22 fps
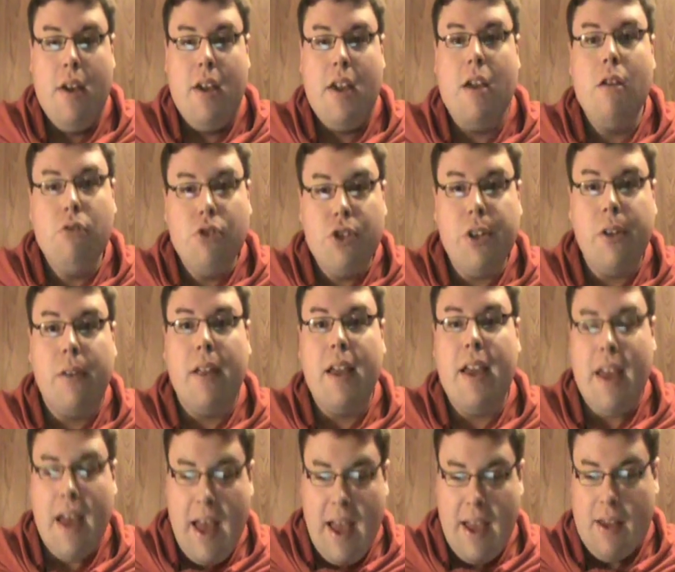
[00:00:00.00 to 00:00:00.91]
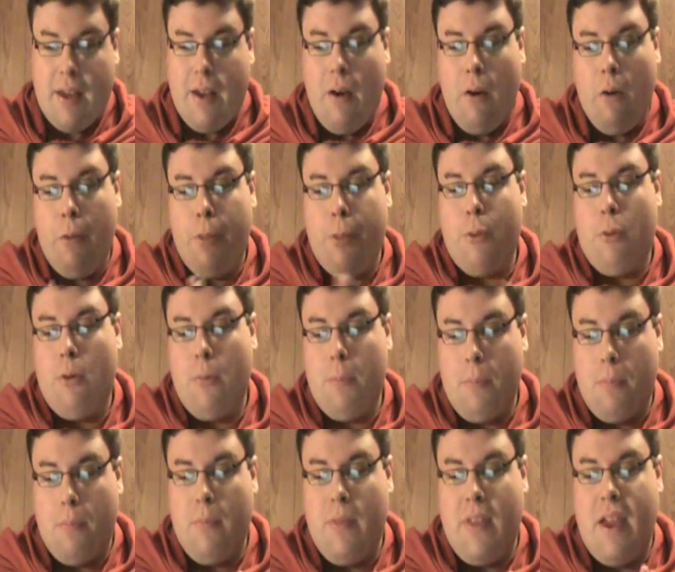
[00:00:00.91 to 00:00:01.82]
Usually, I go
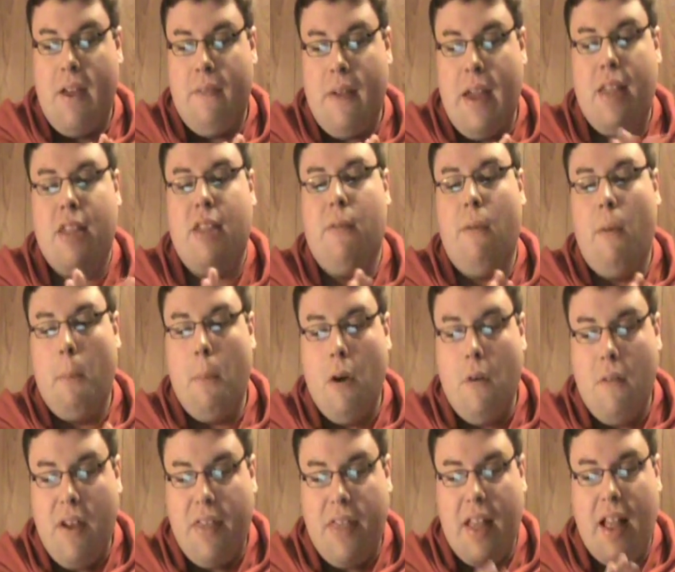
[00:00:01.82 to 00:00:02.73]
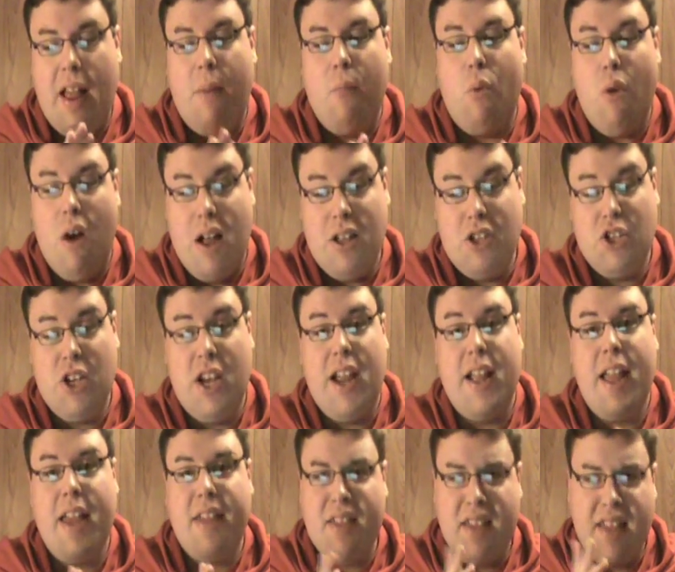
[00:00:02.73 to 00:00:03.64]
through the events of a movie that I'm
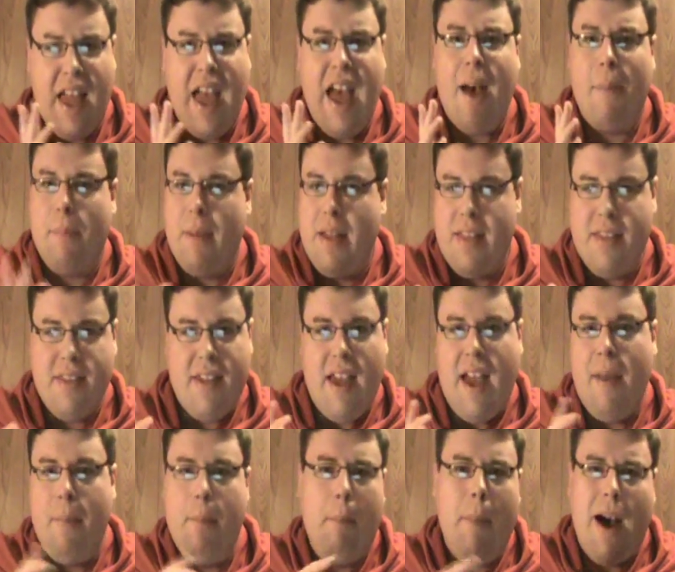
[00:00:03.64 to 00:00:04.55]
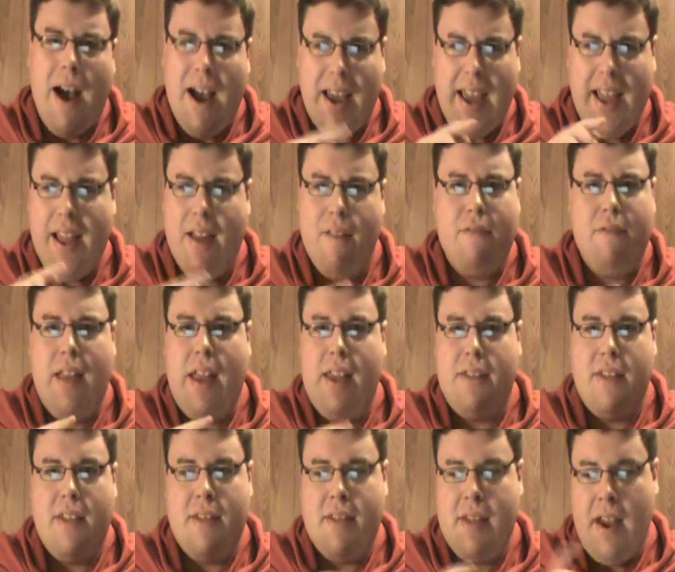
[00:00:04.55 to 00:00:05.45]
watching, and as it happens, I mock it if
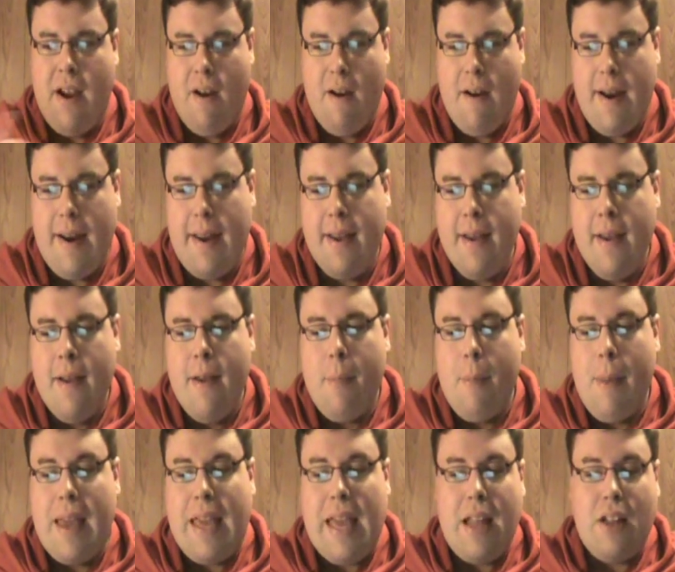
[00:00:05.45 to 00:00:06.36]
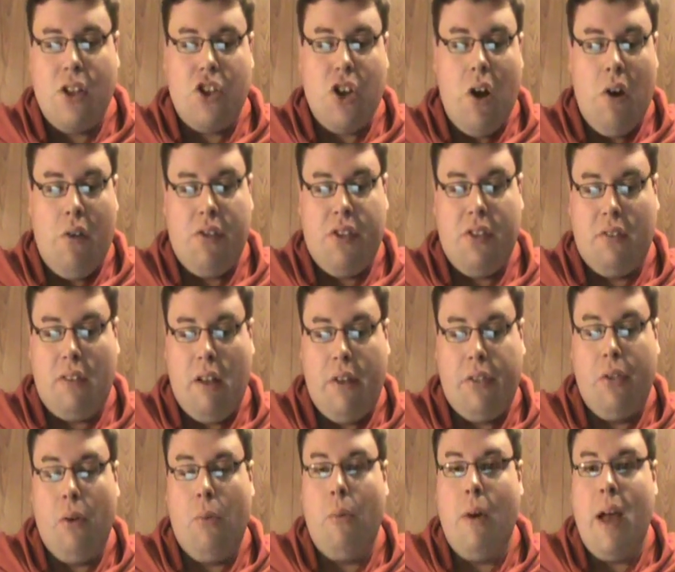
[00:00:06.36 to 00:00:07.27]
necessary, making jokes
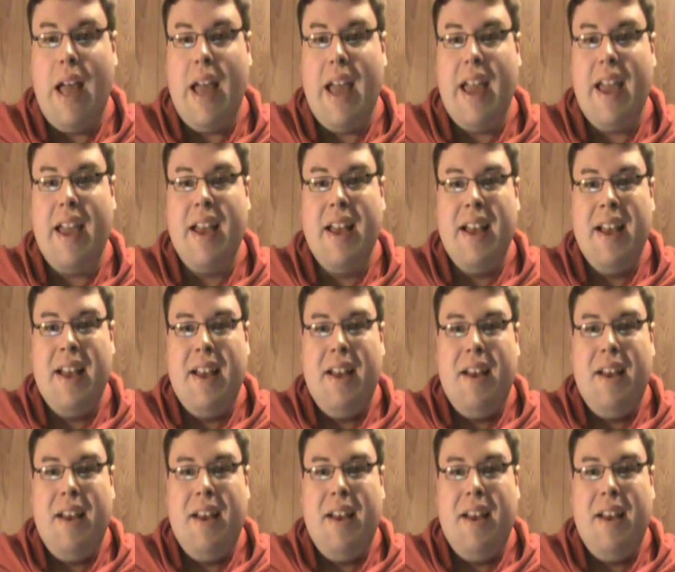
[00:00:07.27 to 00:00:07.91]
along the way.